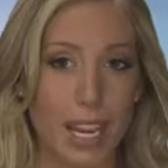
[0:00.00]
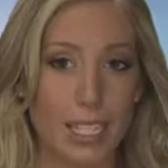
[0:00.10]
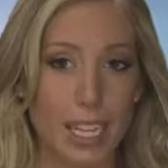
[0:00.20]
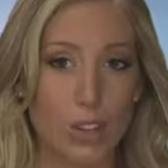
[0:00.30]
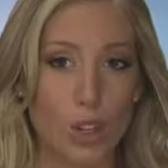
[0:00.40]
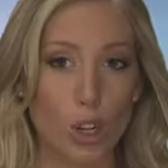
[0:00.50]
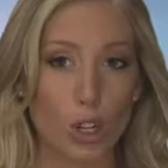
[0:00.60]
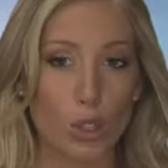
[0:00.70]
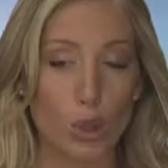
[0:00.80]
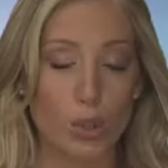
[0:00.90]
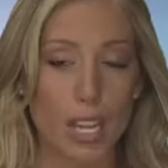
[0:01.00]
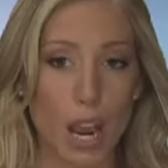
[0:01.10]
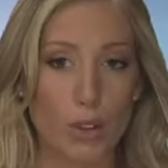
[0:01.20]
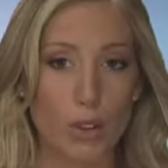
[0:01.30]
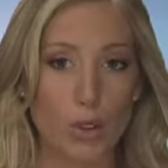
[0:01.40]
Accenture closed
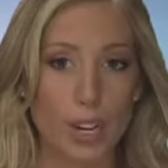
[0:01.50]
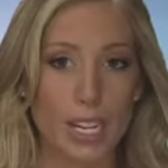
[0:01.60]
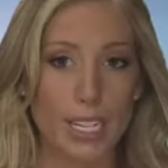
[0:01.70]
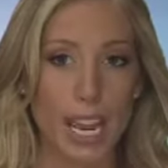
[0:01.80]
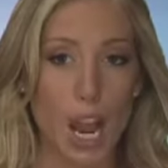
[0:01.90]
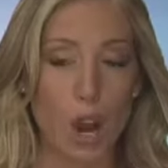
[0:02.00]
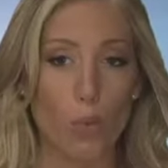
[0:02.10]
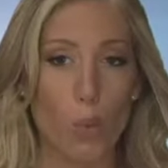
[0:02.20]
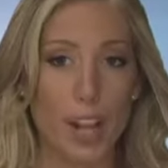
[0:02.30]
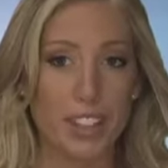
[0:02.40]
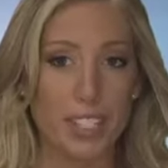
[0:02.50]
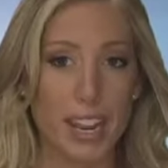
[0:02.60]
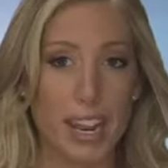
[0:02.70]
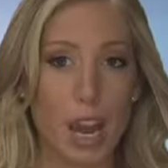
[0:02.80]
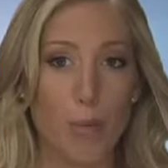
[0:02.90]
out the trading day on
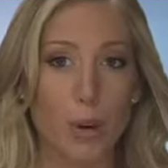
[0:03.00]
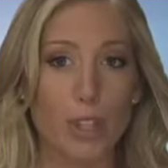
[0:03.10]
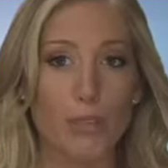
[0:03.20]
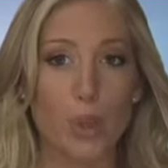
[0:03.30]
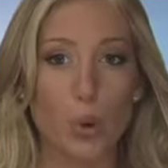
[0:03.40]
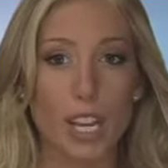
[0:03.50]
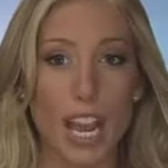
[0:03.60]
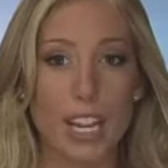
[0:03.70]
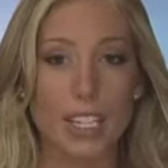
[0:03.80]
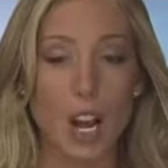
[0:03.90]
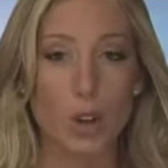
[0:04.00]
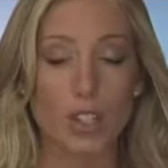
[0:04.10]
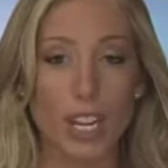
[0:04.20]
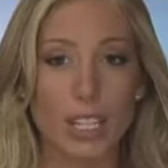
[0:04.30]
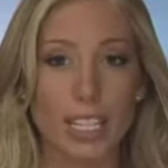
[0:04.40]
Wednesday at a price of
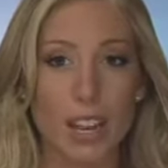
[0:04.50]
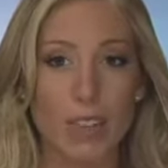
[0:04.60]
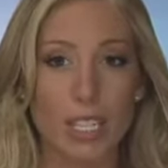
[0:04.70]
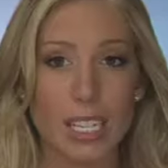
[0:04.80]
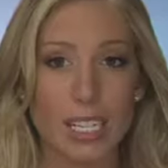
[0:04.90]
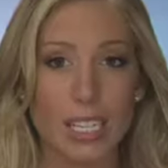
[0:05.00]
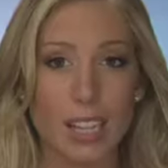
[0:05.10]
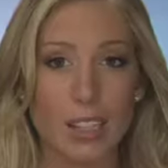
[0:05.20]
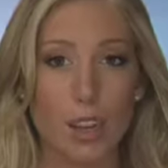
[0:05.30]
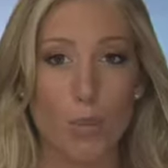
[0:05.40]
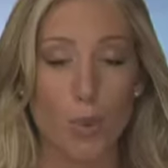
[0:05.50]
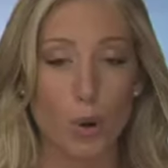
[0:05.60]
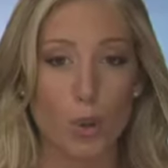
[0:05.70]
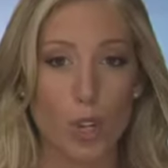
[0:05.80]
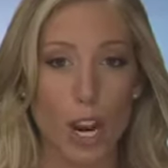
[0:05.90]
$38.17
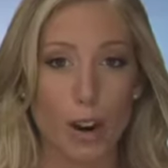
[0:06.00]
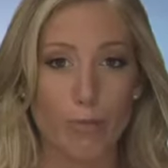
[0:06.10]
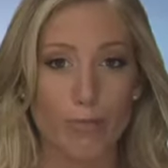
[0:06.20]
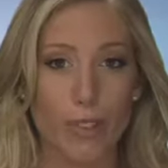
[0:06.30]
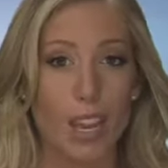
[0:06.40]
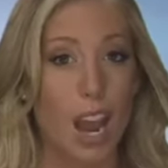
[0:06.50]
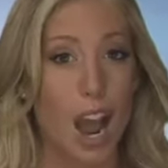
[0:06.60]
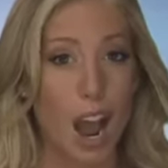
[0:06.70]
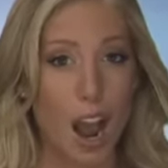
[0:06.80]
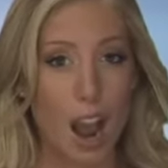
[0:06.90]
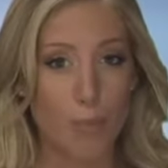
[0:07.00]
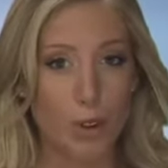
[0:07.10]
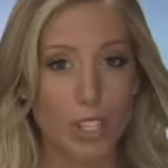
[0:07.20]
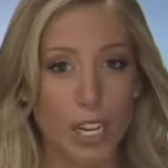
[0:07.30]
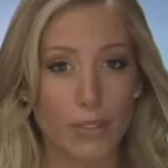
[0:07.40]
per share. I'm
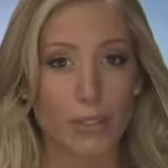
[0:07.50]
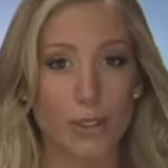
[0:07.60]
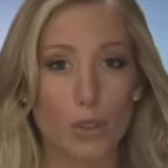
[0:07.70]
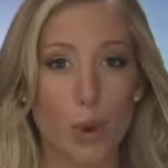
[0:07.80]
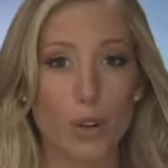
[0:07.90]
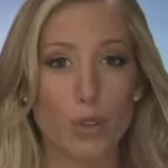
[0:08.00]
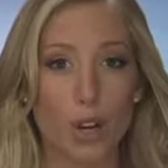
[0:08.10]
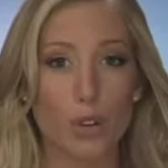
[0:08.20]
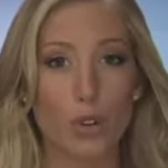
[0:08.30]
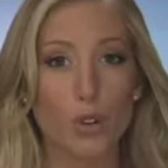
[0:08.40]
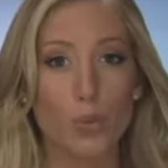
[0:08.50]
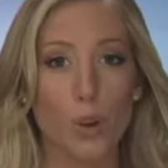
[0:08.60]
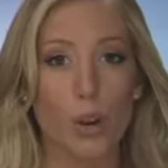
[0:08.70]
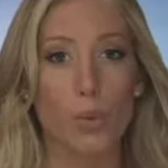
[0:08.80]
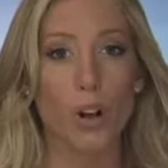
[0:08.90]
Christy Duffy for Smart Trend News.
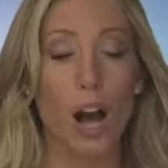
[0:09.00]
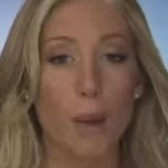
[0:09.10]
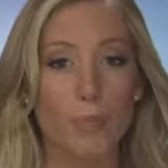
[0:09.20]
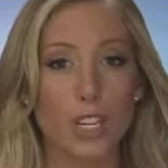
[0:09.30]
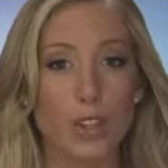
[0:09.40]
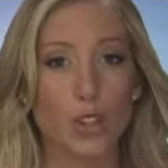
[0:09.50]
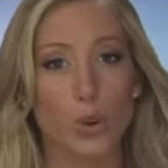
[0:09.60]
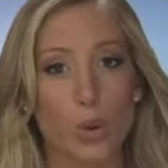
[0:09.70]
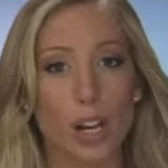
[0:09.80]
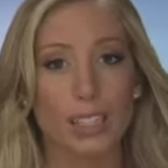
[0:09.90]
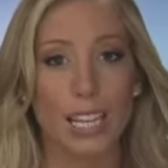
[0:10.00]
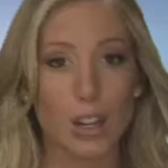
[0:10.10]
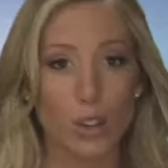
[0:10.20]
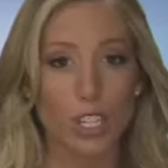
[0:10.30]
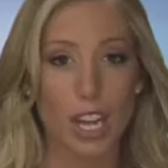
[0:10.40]
We will update you
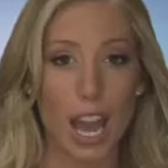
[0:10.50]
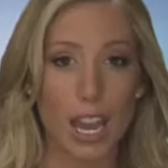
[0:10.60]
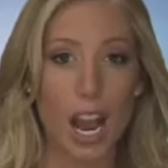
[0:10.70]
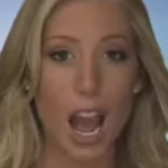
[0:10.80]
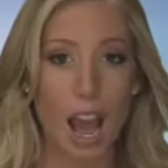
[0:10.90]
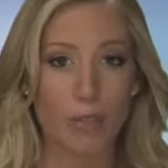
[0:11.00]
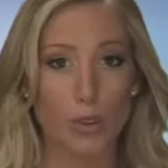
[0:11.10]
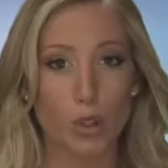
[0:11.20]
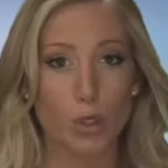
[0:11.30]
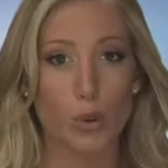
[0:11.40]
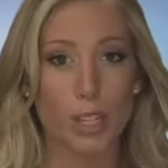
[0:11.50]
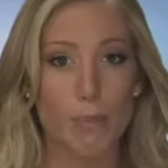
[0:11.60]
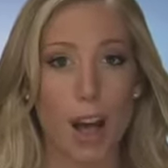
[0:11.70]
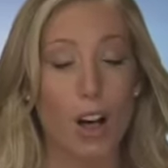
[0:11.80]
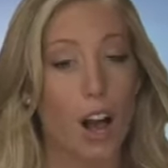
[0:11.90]
later today after the closing
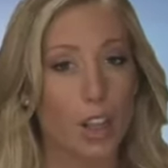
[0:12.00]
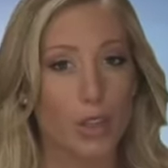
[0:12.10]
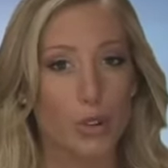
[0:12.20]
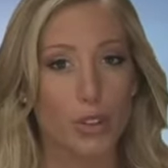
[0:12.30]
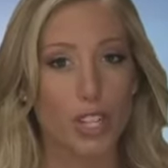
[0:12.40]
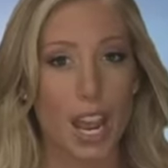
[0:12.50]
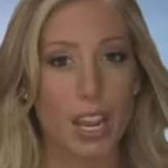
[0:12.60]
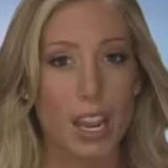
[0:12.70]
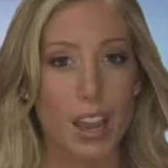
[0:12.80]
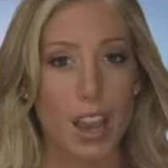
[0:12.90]
bell on Thursday